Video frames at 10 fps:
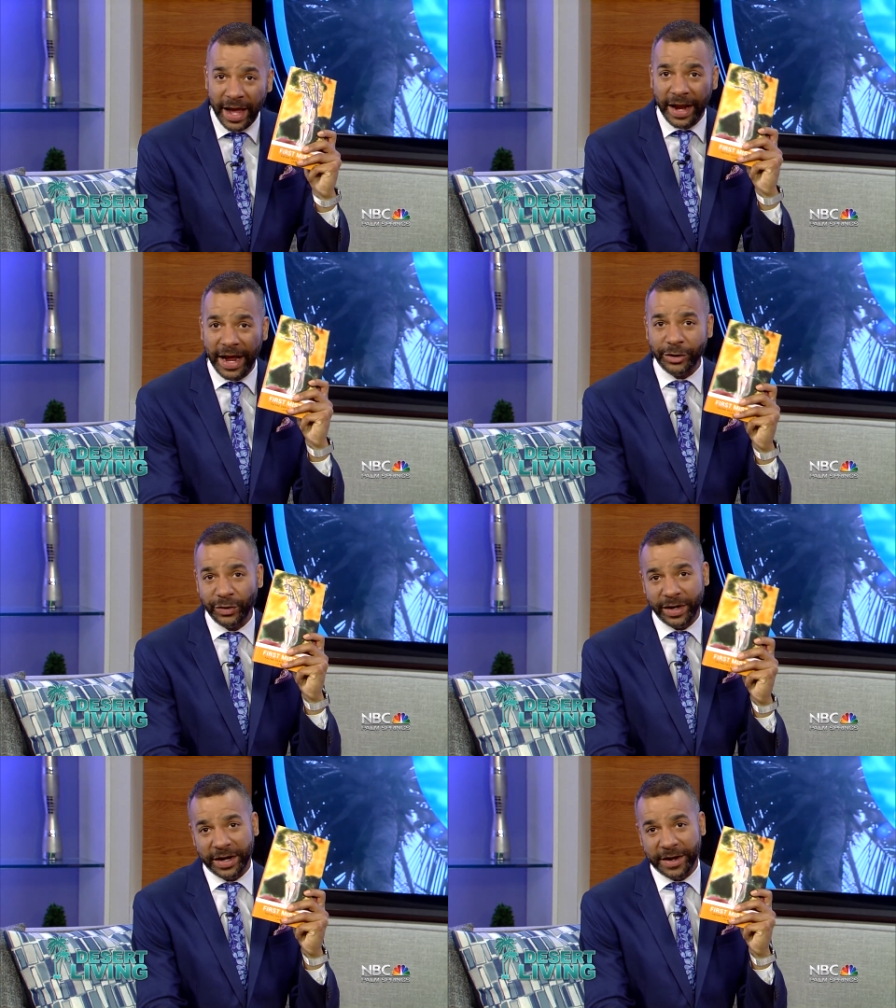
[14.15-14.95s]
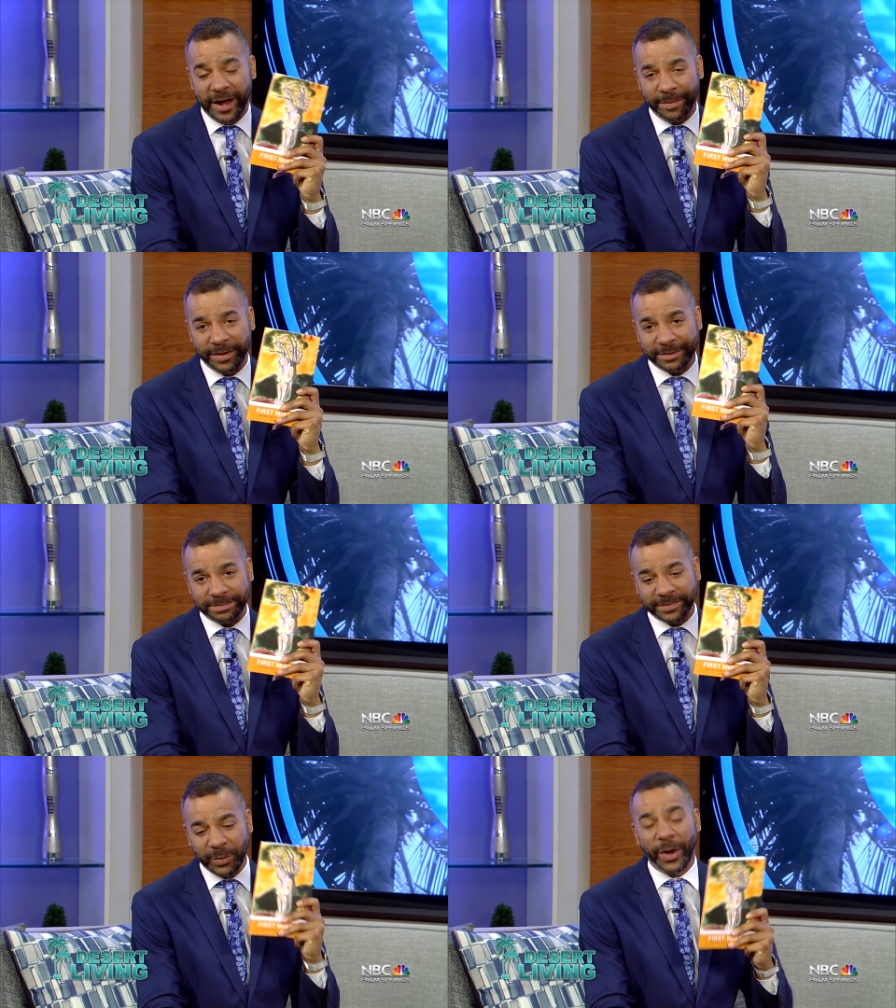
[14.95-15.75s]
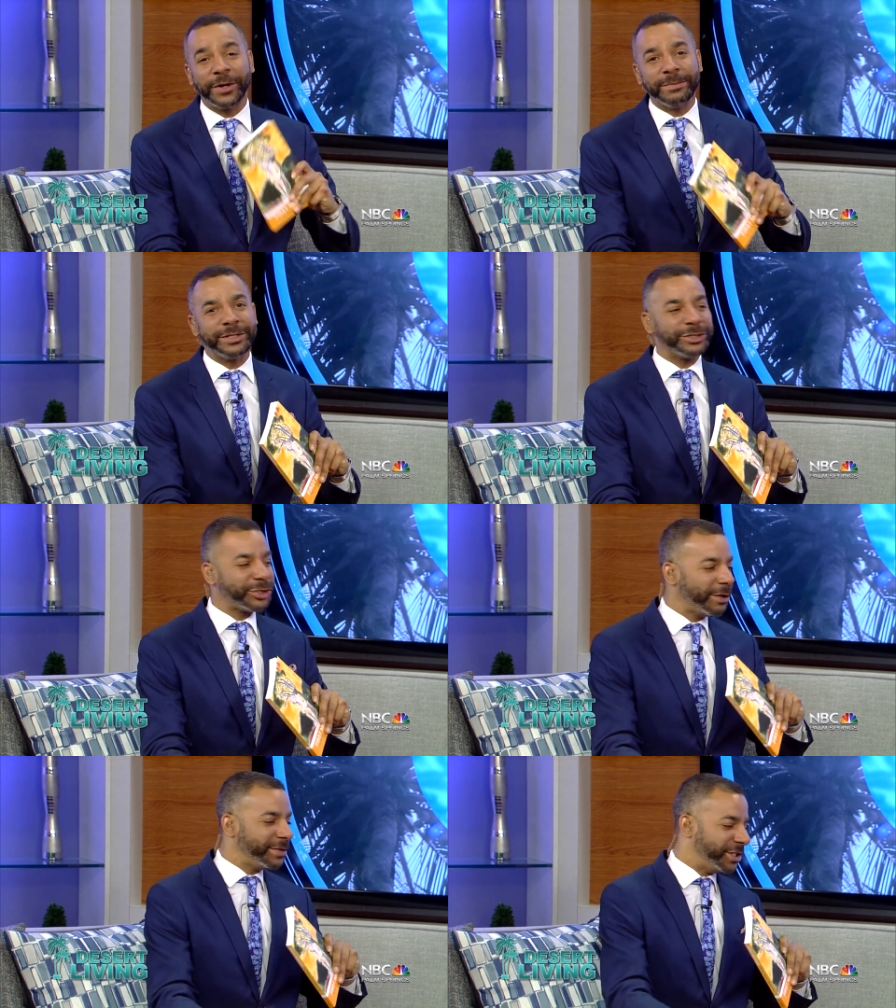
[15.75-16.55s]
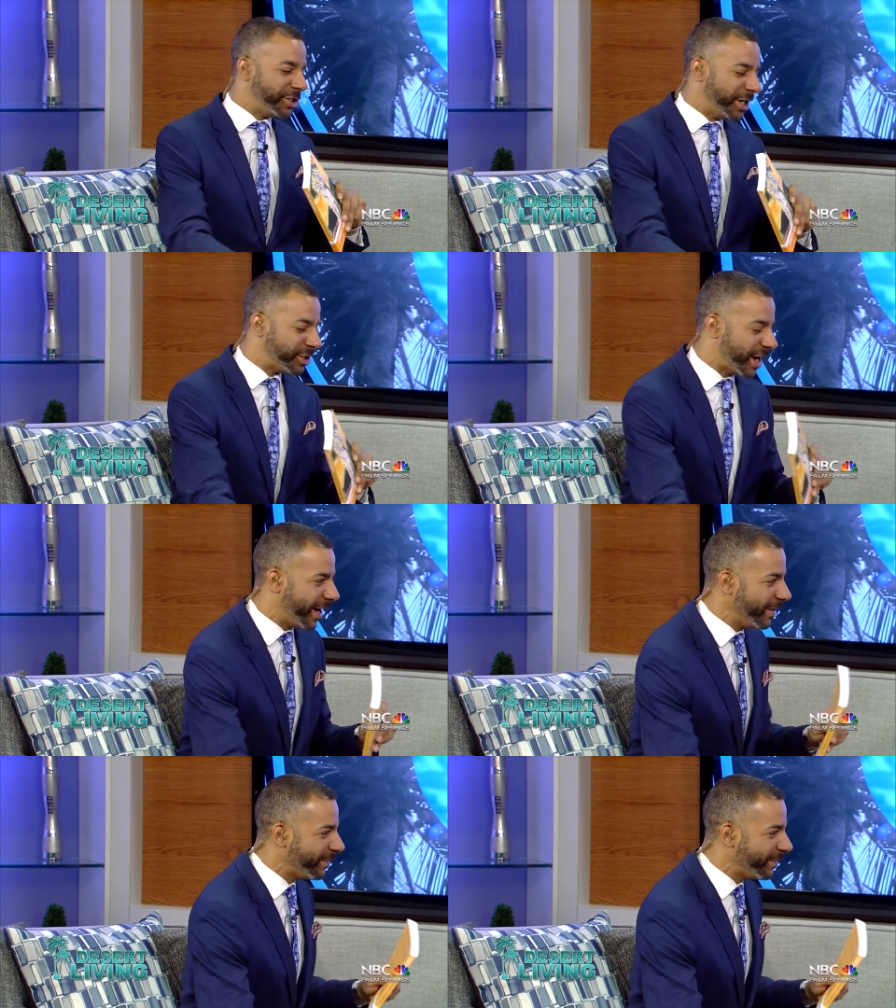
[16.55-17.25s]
and how you can get a copy. Welcome to the show, DJ Chang.